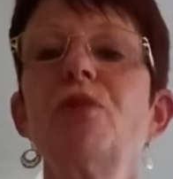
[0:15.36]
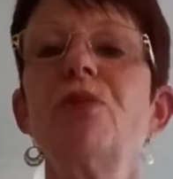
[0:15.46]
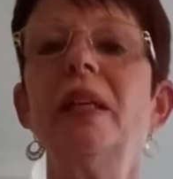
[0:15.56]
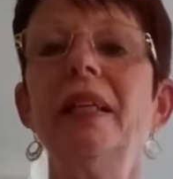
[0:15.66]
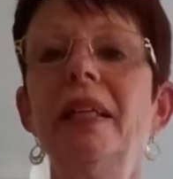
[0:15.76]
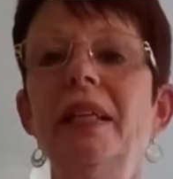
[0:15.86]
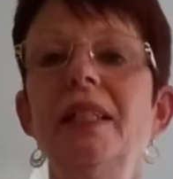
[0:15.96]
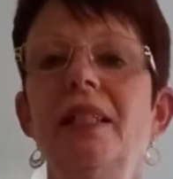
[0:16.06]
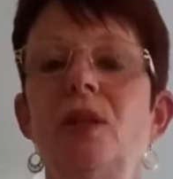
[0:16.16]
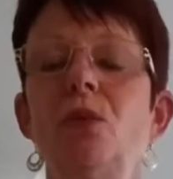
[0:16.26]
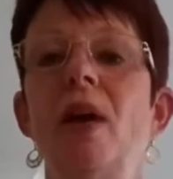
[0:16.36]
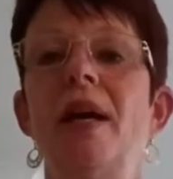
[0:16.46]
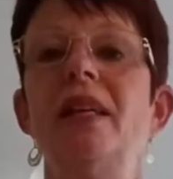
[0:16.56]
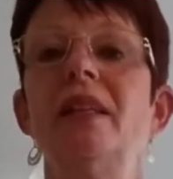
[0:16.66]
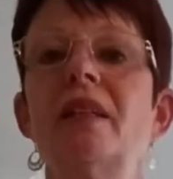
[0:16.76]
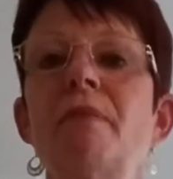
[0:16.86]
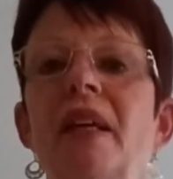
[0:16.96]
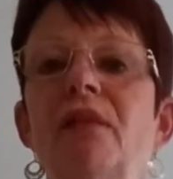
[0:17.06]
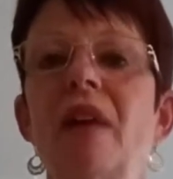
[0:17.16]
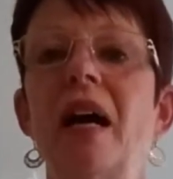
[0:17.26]
a really easy way to
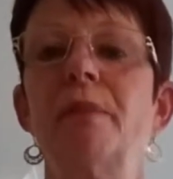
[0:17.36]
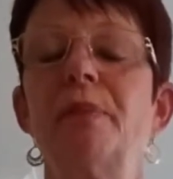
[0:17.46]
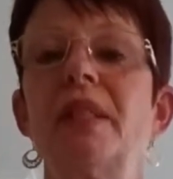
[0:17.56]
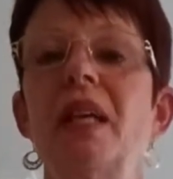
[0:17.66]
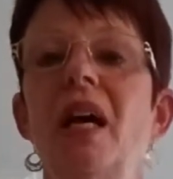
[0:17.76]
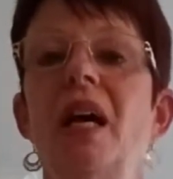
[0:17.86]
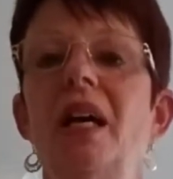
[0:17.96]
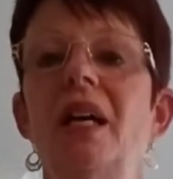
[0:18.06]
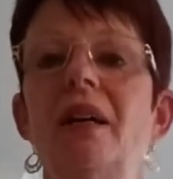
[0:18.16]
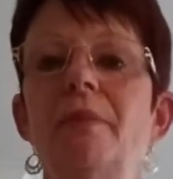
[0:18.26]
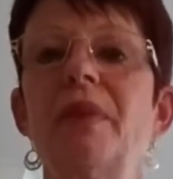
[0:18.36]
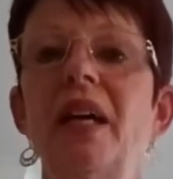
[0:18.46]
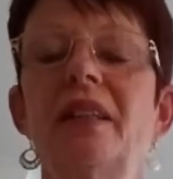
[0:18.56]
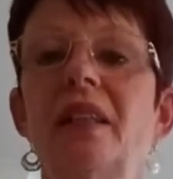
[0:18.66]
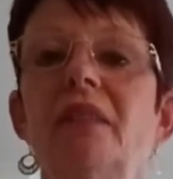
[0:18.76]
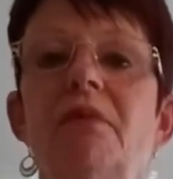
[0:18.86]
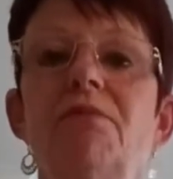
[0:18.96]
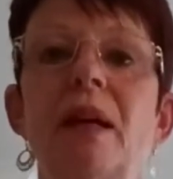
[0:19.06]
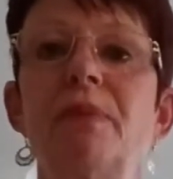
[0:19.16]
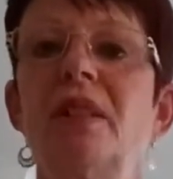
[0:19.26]
make wraps. I think
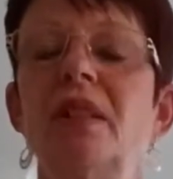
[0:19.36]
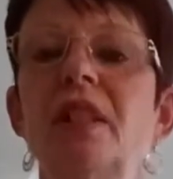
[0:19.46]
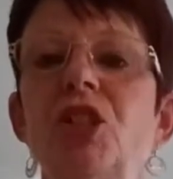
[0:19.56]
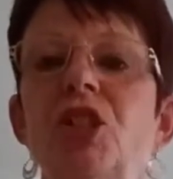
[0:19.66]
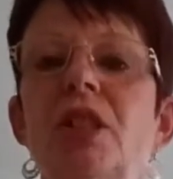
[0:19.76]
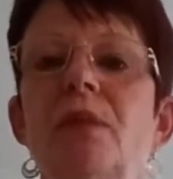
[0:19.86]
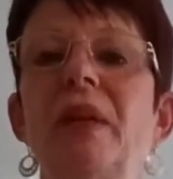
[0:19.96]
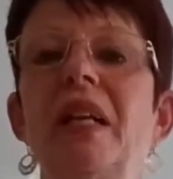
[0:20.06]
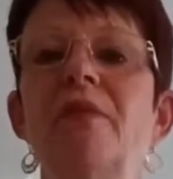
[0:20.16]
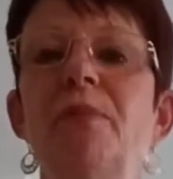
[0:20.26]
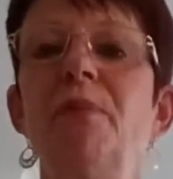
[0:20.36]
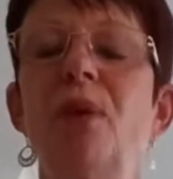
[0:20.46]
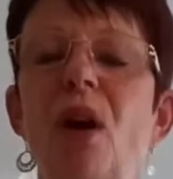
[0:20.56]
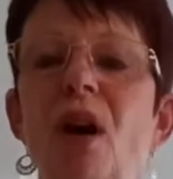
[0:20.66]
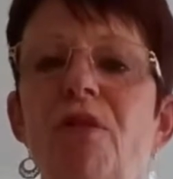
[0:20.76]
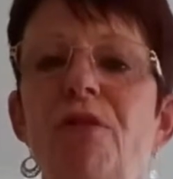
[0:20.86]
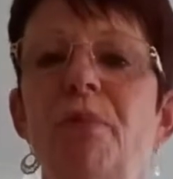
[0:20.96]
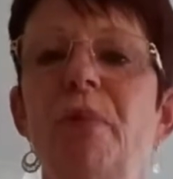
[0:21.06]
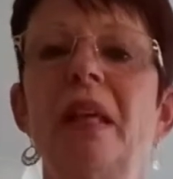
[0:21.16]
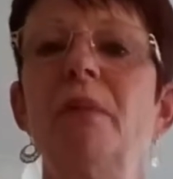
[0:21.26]
wraps are delicious, but I've been put off
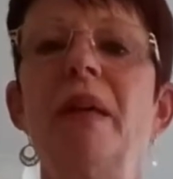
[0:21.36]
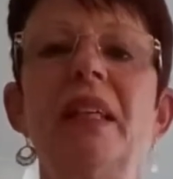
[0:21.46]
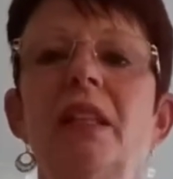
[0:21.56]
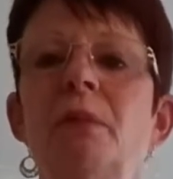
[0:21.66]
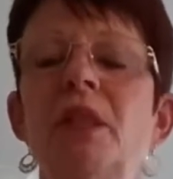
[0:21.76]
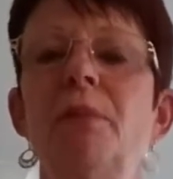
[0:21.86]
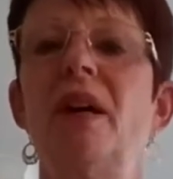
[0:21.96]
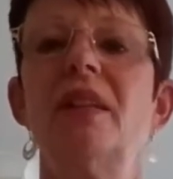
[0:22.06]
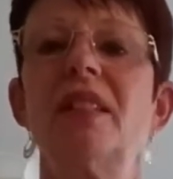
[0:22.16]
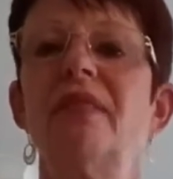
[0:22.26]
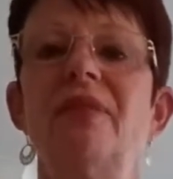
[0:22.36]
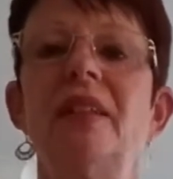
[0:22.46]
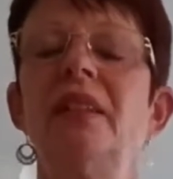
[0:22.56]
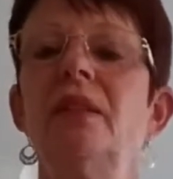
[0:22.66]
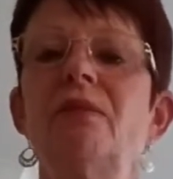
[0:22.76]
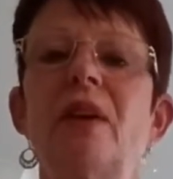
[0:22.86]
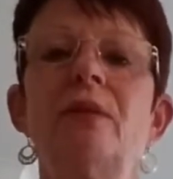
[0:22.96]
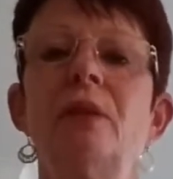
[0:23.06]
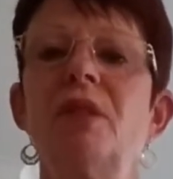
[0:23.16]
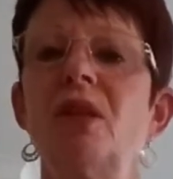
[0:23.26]
making them in the past. I found
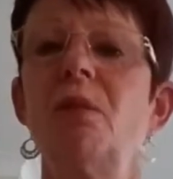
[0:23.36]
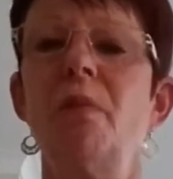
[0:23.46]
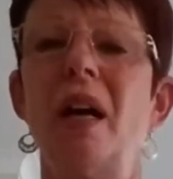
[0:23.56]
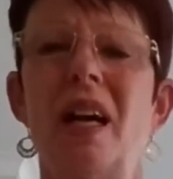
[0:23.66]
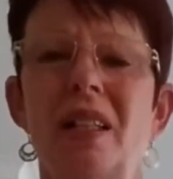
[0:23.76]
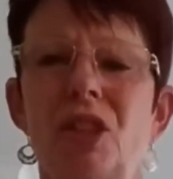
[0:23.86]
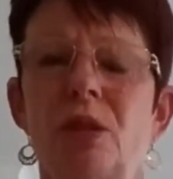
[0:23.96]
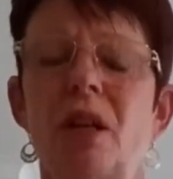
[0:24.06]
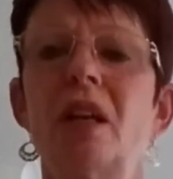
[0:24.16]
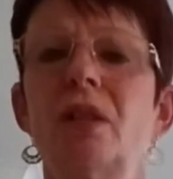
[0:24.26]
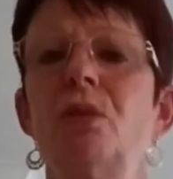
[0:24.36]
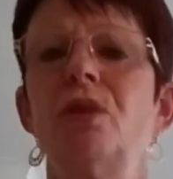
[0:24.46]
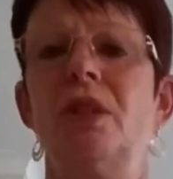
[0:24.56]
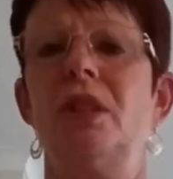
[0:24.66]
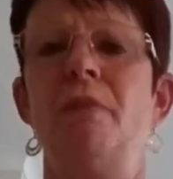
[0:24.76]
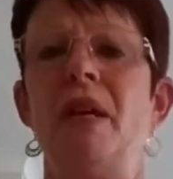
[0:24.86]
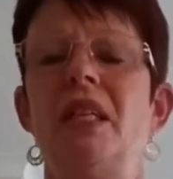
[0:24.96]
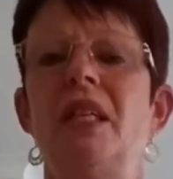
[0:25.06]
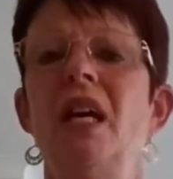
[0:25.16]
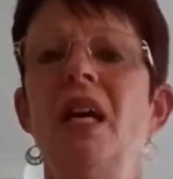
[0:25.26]
them so much hard work to
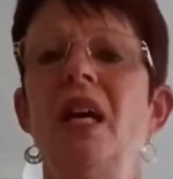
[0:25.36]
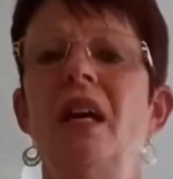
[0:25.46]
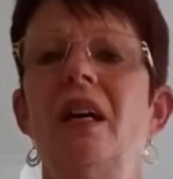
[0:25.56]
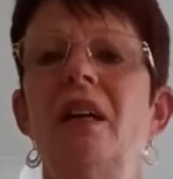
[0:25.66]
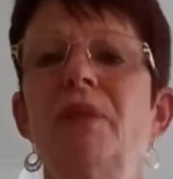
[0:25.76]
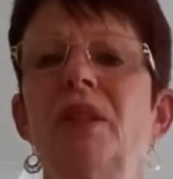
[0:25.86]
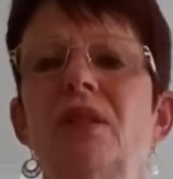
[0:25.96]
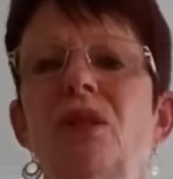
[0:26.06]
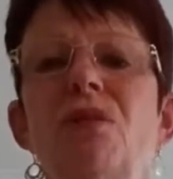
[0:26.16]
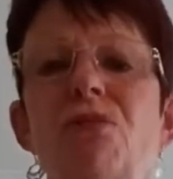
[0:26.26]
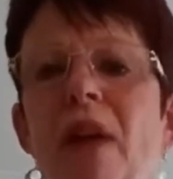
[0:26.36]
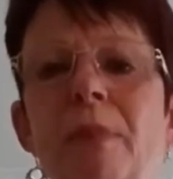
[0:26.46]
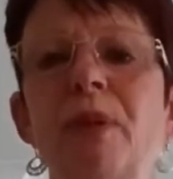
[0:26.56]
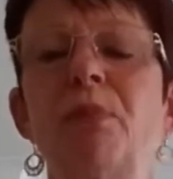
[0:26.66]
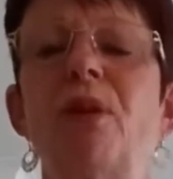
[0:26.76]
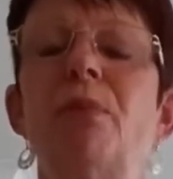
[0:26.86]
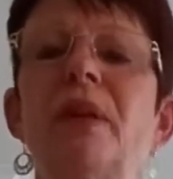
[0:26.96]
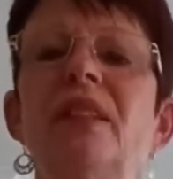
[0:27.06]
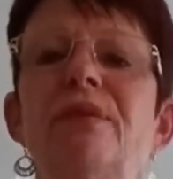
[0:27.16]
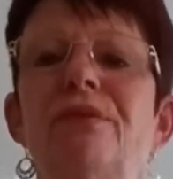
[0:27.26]
make. Couldn't wrap them
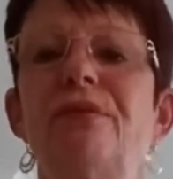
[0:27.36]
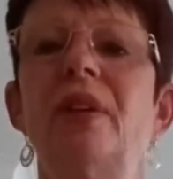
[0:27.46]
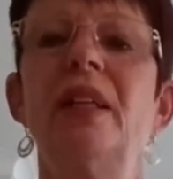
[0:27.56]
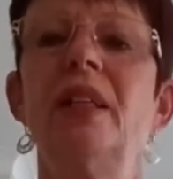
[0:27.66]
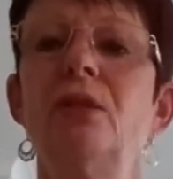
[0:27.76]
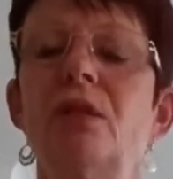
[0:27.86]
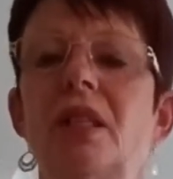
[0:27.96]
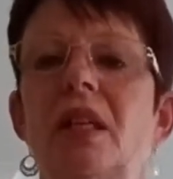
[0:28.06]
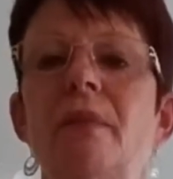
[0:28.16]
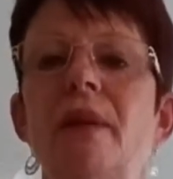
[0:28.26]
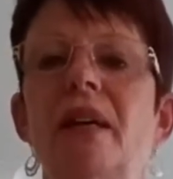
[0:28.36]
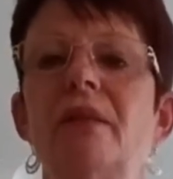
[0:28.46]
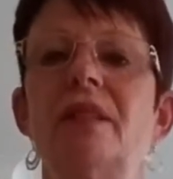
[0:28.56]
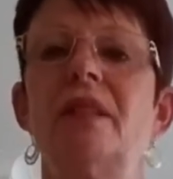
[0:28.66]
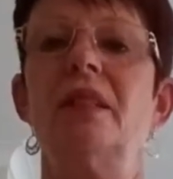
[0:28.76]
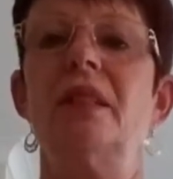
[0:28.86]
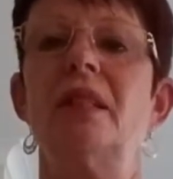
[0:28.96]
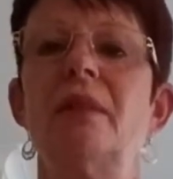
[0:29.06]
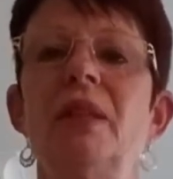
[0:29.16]
properly. The filling used to come out, and